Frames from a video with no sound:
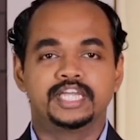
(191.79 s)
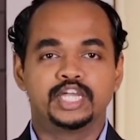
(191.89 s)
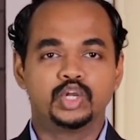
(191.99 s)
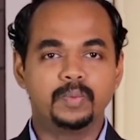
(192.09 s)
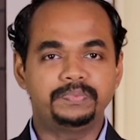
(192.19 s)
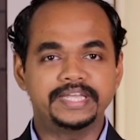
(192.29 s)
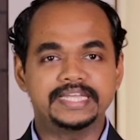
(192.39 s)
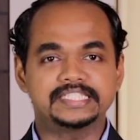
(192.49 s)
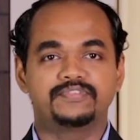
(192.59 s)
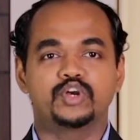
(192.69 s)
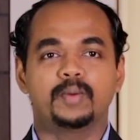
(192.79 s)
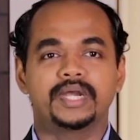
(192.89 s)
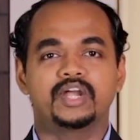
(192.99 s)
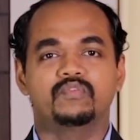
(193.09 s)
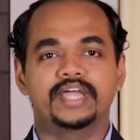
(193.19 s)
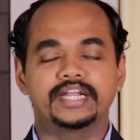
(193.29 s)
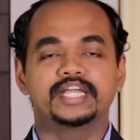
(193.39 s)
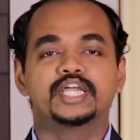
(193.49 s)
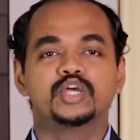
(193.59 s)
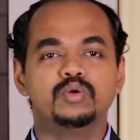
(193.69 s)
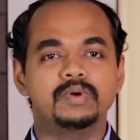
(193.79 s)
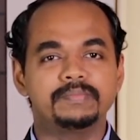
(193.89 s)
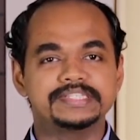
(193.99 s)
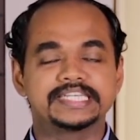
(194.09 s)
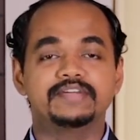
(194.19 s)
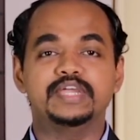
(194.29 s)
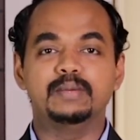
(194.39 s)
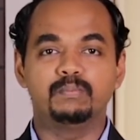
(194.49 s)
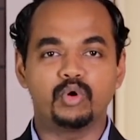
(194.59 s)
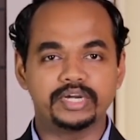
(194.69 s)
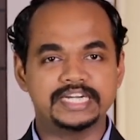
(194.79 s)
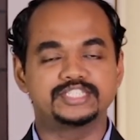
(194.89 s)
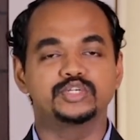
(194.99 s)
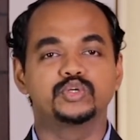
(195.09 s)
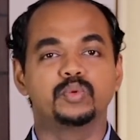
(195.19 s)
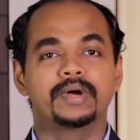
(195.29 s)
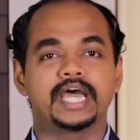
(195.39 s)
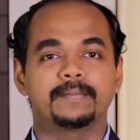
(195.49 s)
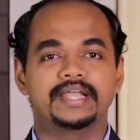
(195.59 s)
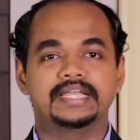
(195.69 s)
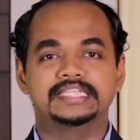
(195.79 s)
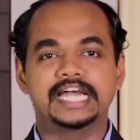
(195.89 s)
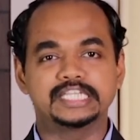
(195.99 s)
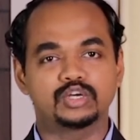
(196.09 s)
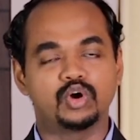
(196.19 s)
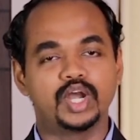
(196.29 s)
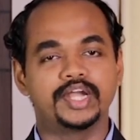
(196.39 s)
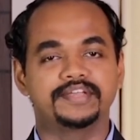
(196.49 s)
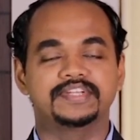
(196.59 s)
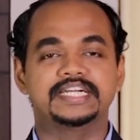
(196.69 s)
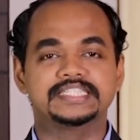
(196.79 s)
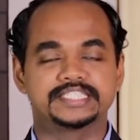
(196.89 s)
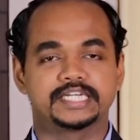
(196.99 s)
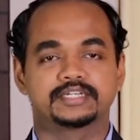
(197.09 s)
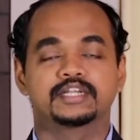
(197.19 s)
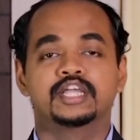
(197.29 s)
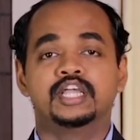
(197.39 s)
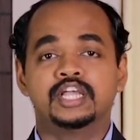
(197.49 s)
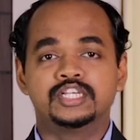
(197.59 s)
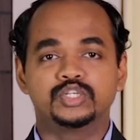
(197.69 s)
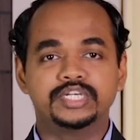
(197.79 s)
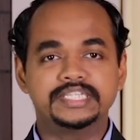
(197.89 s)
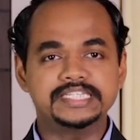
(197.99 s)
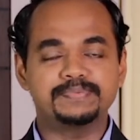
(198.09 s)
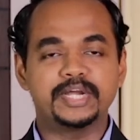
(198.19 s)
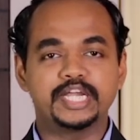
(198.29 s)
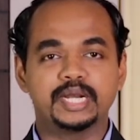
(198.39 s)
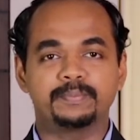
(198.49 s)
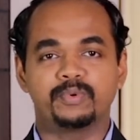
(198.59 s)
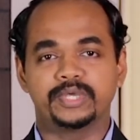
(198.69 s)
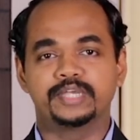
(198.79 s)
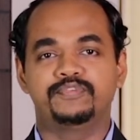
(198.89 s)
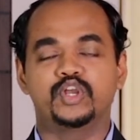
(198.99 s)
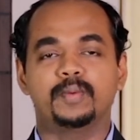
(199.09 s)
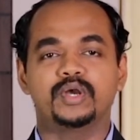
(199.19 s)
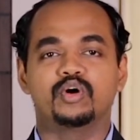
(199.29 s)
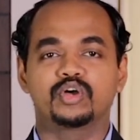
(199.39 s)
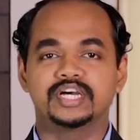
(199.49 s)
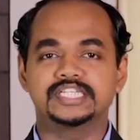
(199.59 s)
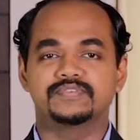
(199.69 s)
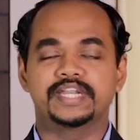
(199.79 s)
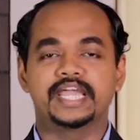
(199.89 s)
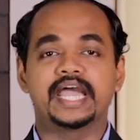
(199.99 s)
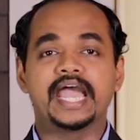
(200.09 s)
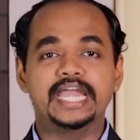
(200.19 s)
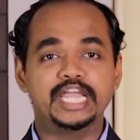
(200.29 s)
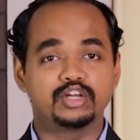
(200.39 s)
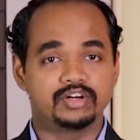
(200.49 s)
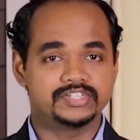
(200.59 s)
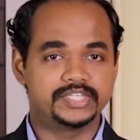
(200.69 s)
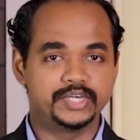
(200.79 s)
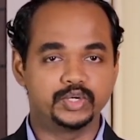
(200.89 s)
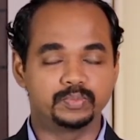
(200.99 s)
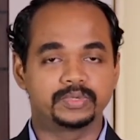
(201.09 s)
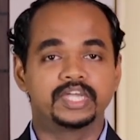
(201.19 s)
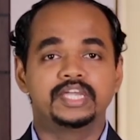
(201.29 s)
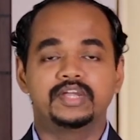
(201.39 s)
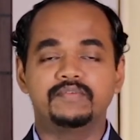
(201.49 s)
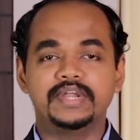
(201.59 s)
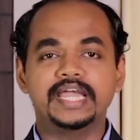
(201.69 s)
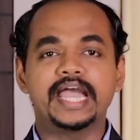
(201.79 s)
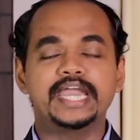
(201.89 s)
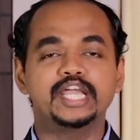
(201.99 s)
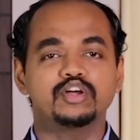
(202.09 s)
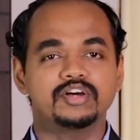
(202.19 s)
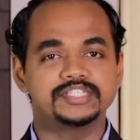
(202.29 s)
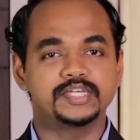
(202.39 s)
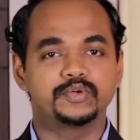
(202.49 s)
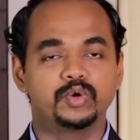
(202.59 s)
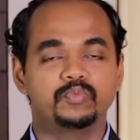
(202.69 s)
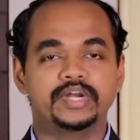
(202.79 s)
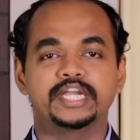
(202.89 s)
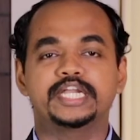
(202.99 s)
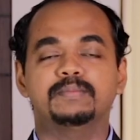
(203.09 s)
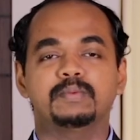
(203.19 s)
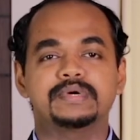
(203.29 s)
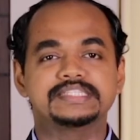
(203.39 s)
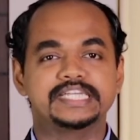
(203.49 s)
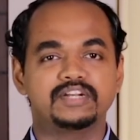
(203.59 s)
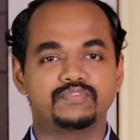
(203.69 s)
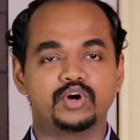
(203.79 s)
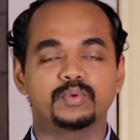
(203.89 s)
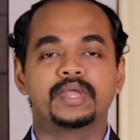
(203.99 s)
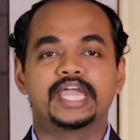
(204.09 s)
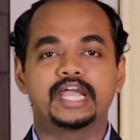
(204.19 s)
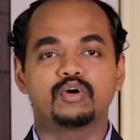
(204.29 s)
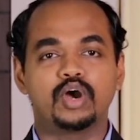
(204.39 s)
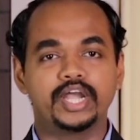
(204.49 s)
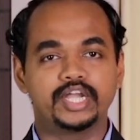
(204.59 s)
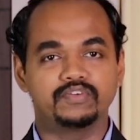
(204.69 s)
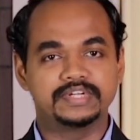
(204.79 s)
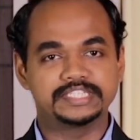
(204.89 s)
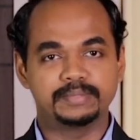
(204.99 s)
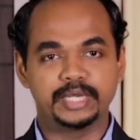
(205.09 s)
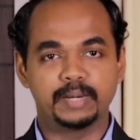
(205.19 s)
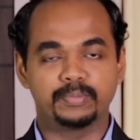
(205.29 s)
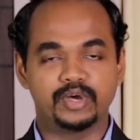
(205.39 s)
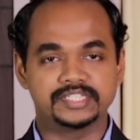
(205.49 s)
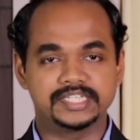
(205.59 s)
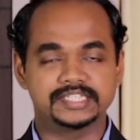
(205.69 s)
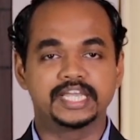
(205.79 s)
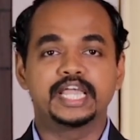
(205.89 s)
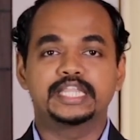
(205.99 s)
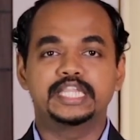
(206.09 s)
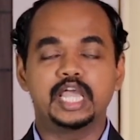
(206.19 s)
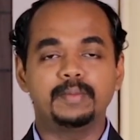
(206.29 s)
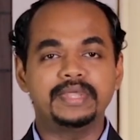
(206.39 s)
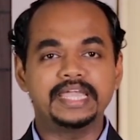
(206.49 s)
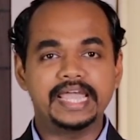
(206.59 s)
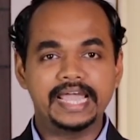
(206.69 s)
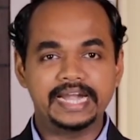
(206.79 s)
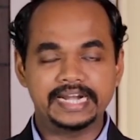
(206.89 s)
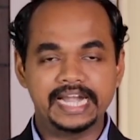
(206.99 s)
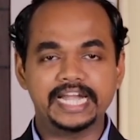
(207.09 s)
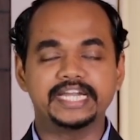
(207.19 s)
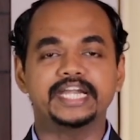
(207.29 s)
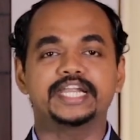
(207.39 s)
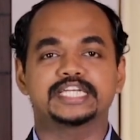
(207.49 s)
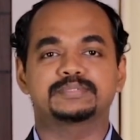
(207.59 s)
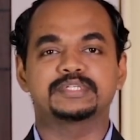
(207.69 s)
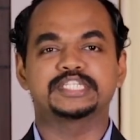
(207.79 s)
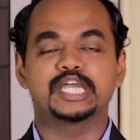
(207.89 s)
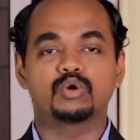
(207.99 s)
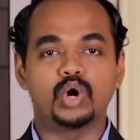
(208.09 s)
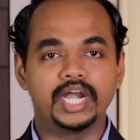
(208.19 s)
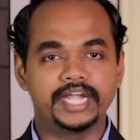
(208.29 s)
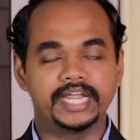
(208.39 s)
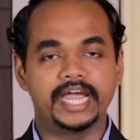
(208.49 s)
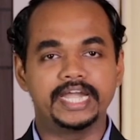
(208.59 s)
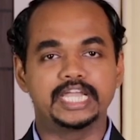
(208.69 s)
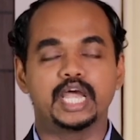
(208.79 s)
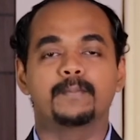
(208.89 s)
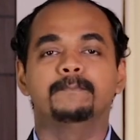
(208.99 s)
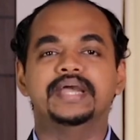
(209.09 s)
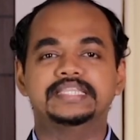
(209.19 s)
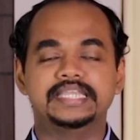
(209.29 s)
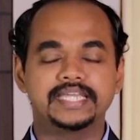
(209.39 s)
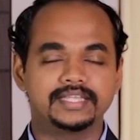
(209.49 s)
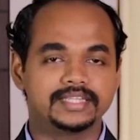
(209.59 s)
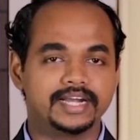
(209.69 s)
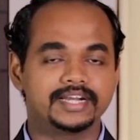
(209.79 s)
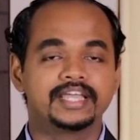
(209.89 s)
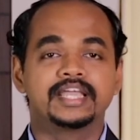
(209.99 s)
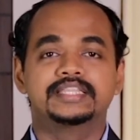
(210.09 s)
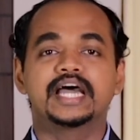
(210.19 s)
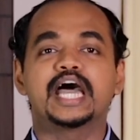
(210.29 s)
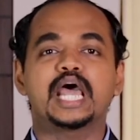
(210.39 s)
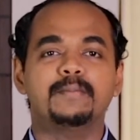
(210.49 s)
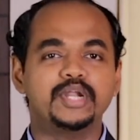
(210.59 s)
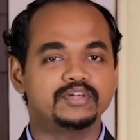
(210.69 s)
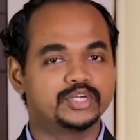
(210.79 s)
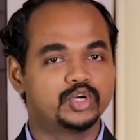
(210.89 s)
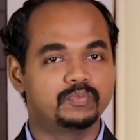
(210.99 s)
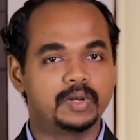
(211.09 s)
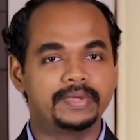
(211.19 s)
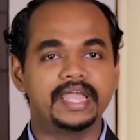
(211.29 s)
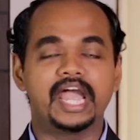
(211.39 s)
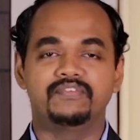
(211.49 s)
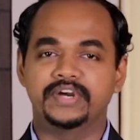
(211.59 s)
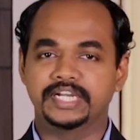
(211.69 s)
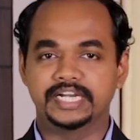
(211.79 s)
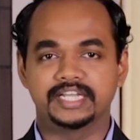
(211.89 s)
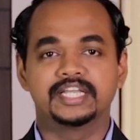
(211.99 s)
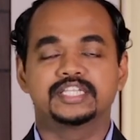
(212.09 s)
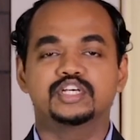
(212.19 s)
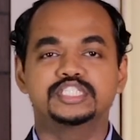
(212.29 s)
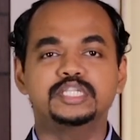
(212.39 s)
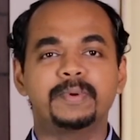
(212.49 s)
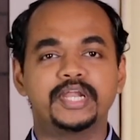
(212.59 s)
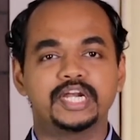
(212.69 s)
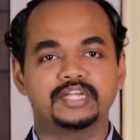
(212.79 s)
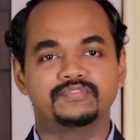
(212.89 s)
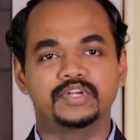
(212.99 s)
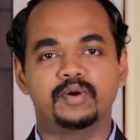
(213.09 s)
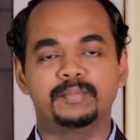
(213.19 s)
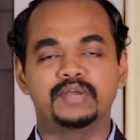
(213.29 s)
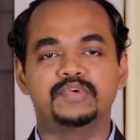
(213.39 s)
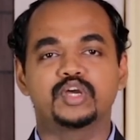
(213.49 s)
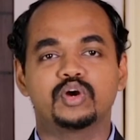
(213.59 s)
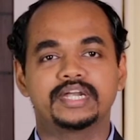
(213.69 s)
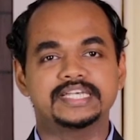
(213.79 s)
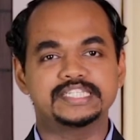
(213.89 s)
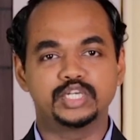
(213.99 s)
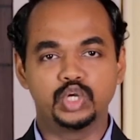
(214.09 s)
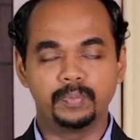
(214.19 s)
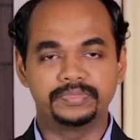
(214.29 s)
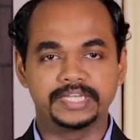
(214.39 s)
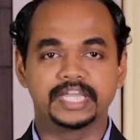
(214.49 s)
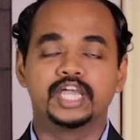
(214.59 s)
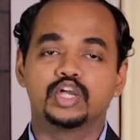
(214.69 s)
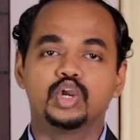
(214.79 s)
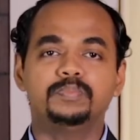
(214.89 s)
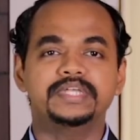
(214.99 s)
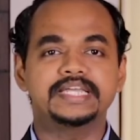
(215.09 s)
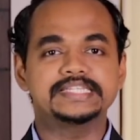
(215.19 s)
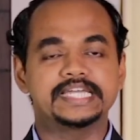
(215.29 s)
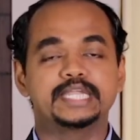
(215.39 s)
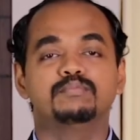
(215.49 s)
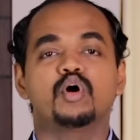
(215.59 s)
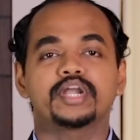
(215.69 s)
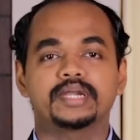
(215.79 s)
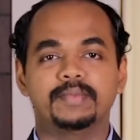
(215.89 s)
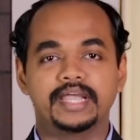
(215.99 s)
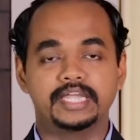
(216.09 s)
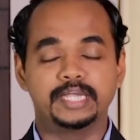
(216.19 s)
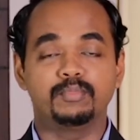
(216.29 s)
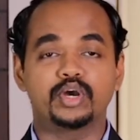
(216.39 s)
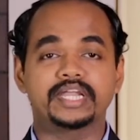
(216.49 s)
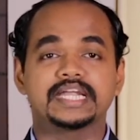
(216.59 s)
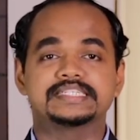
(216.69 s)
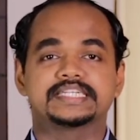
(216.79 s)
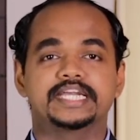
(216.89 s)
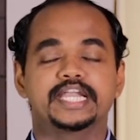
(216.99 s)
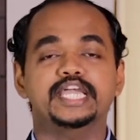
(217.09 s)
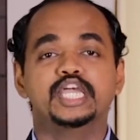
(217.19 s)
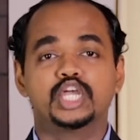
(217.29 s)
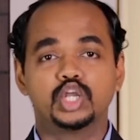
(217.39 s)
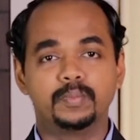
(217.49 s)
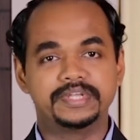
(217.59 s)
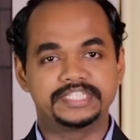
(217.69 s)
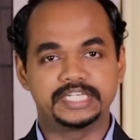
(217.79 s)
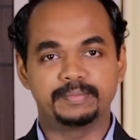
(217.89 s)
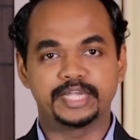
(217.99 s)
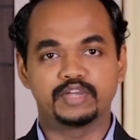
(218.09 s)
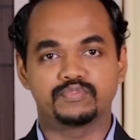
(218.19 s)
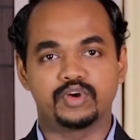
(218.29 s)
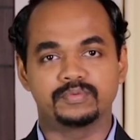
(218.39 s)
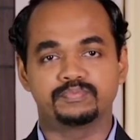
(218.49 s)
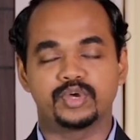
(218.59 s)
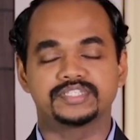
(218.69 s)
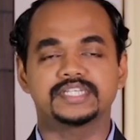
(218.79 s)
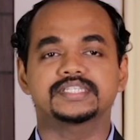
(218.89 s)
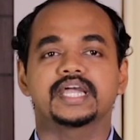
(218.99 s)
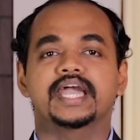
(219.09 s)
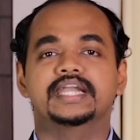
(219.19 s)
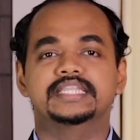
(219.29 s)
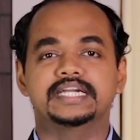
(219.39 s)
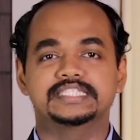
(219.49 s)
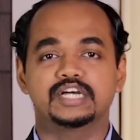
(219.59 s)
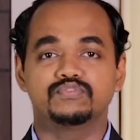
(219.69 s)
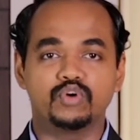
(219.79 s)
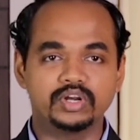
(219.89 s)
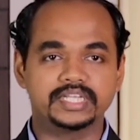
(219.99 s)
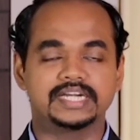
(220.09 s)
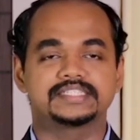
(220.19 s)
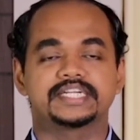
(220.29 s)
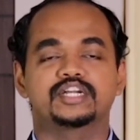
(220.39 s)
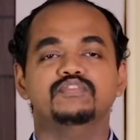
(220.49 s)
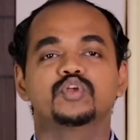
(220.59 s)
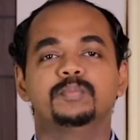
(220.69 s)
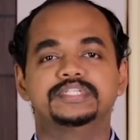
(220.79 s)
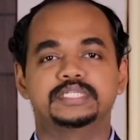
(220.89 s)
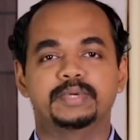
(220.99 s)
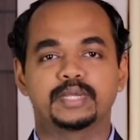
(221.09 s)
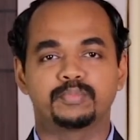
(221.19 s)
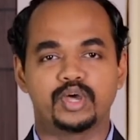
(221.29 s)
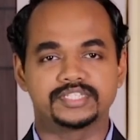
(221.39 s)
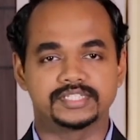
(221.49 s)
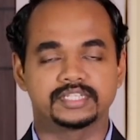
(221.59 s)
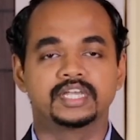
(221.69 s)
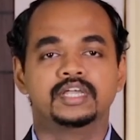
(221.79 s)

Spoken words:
Groupthink is a phenomenon where group members give importance to group harmony than the quality of the decision. So this particular phenomenon occurs when a highly cohesive group. In a very highly cohesive group, when a team member sit for a quality of decision making process, they will be reluctant in expressing a quality idea by thinking that the harmony of the group will be affected. So this particular phenomenon we call it as groupthink. Groupthink is an important constraint in a group decision making process, and that is the fourth constraint of group decision making process.